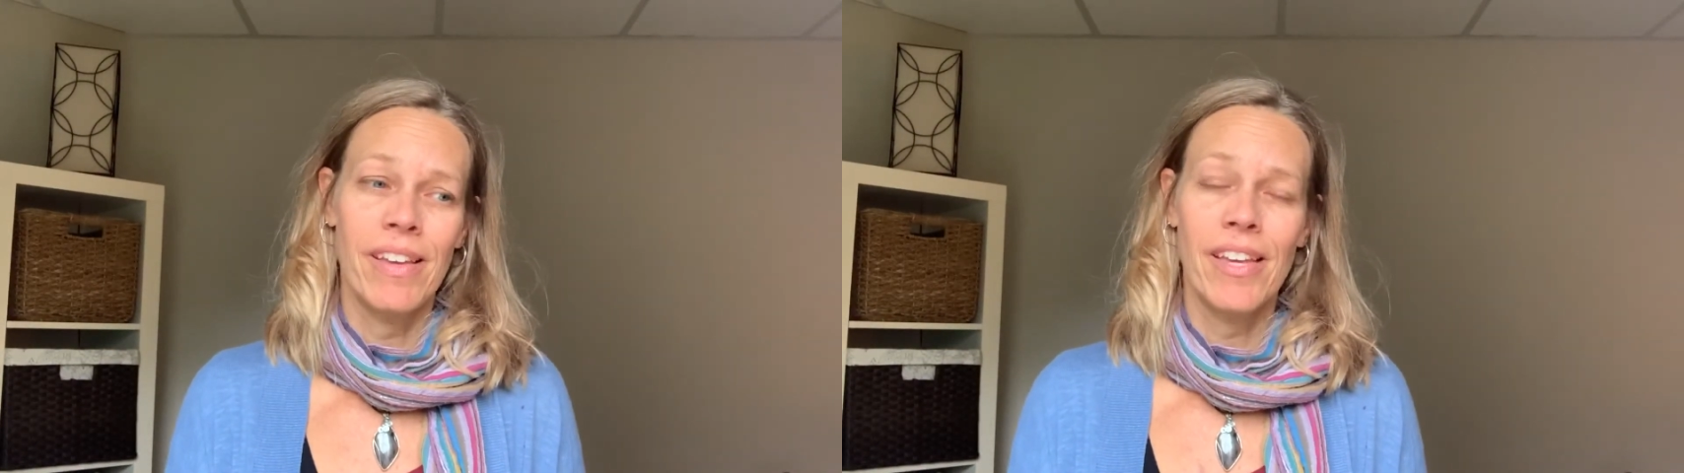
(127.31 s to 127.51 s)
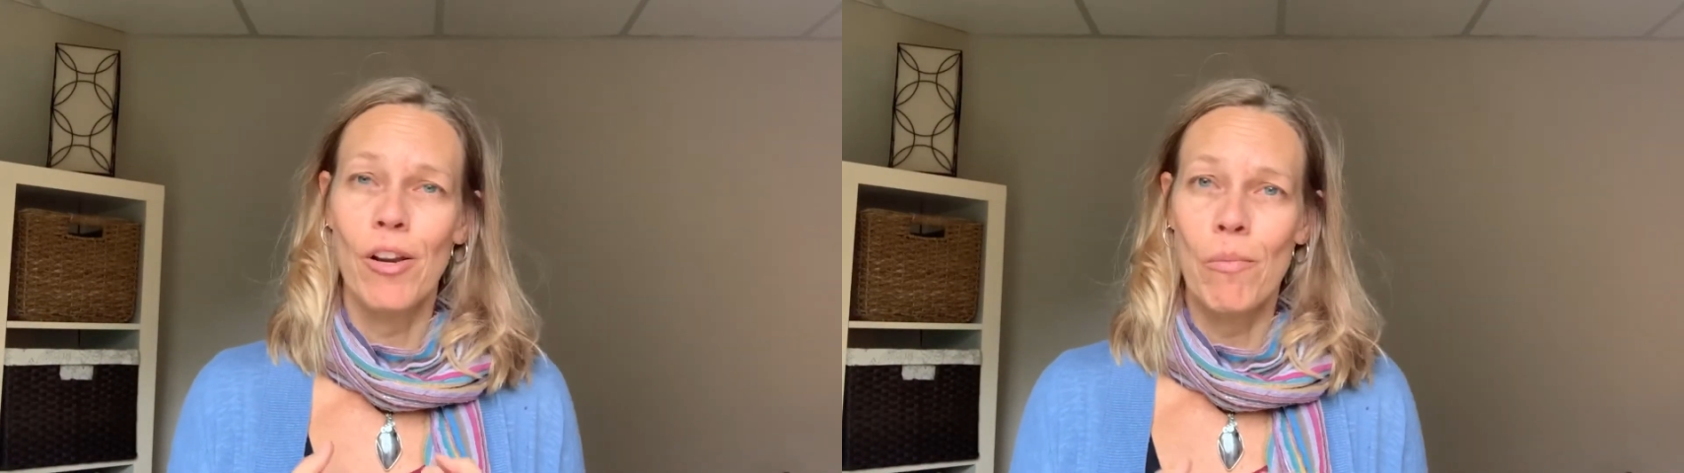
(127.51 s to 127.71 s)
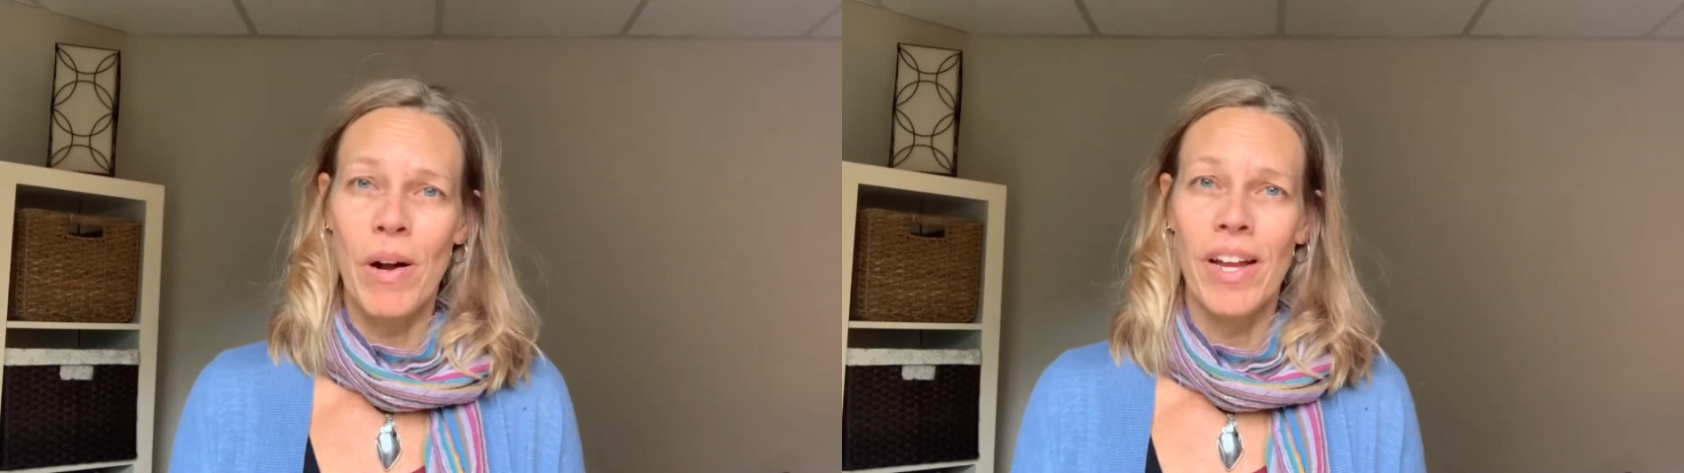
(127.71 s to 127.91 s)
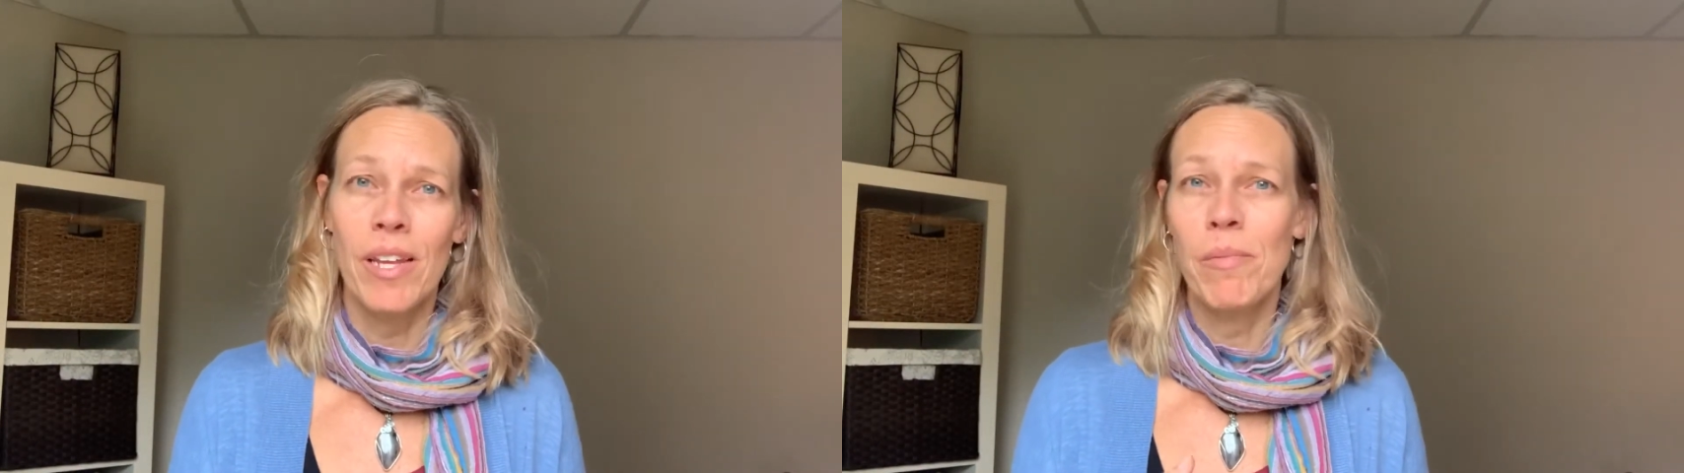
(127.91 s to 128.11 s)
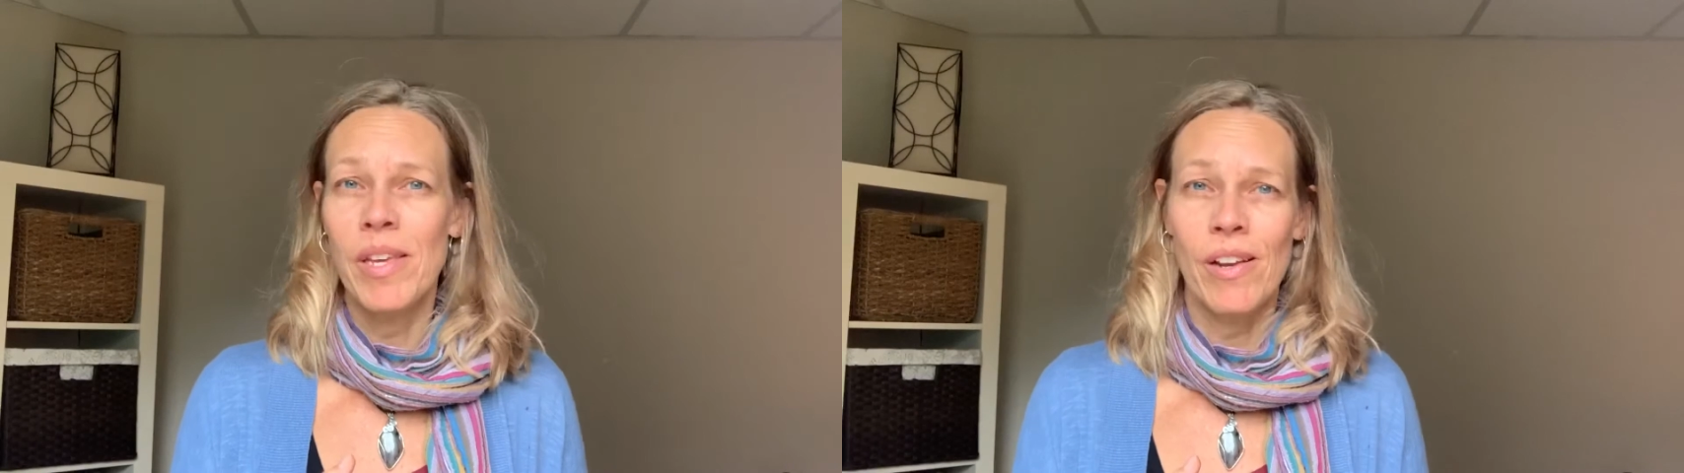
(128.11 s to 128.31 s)
in our
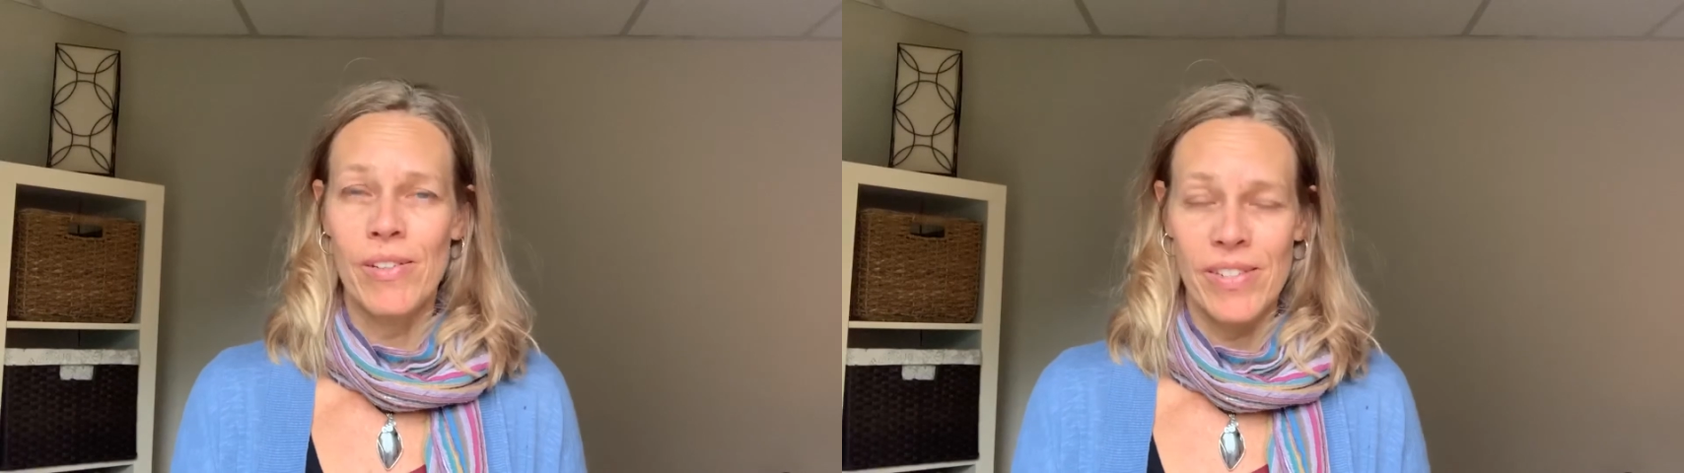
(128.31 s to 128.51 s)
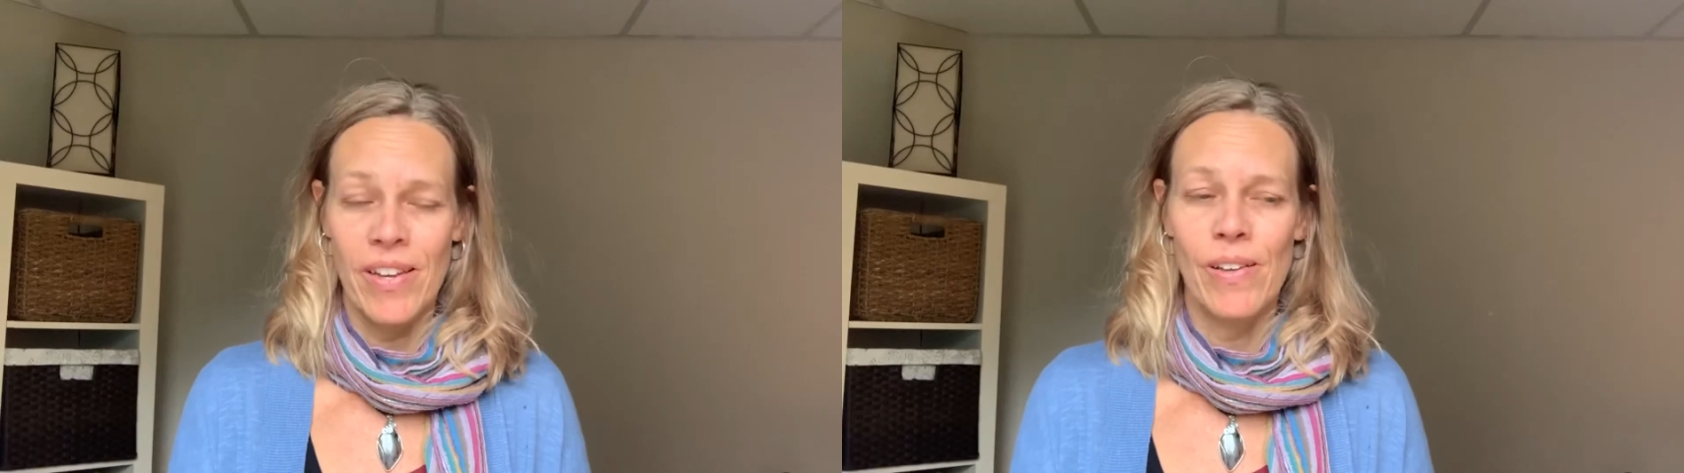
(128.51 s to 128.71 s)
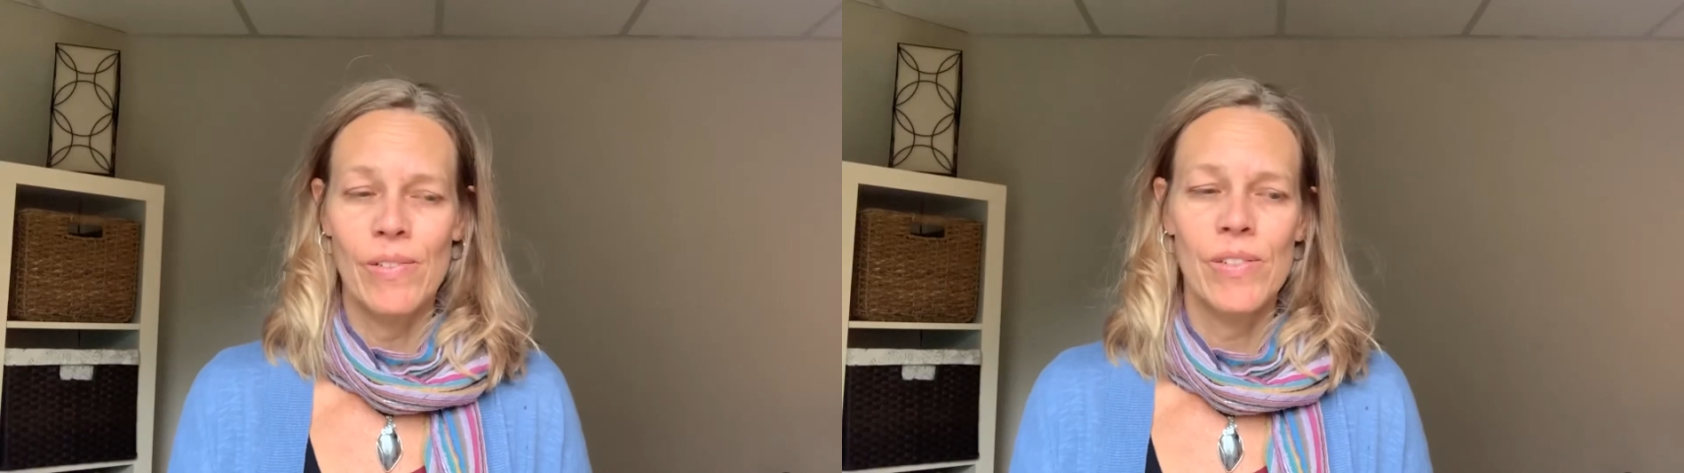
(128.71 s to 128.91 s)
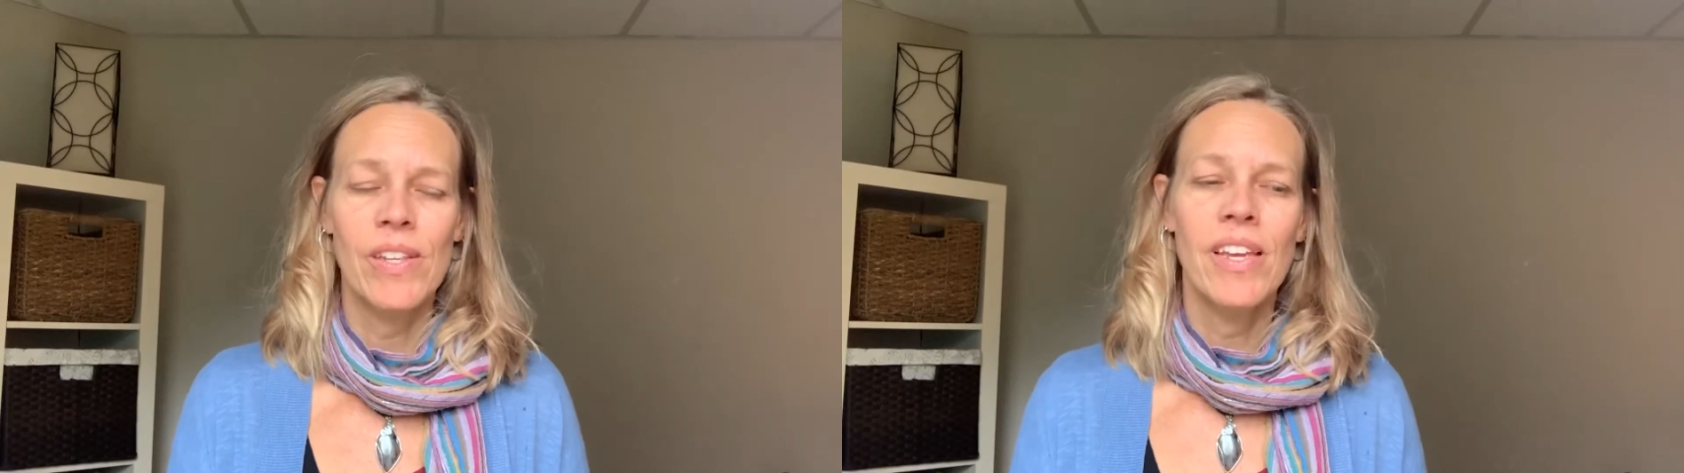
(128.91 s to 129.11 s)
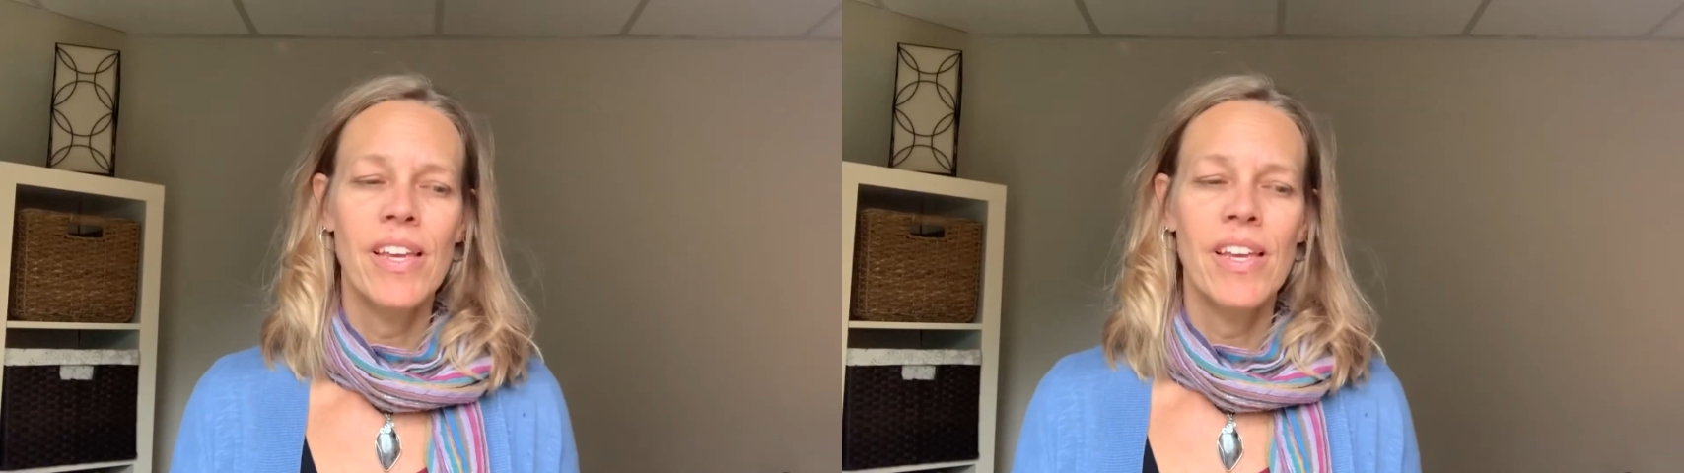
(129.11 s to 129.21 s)
body, being ourselves.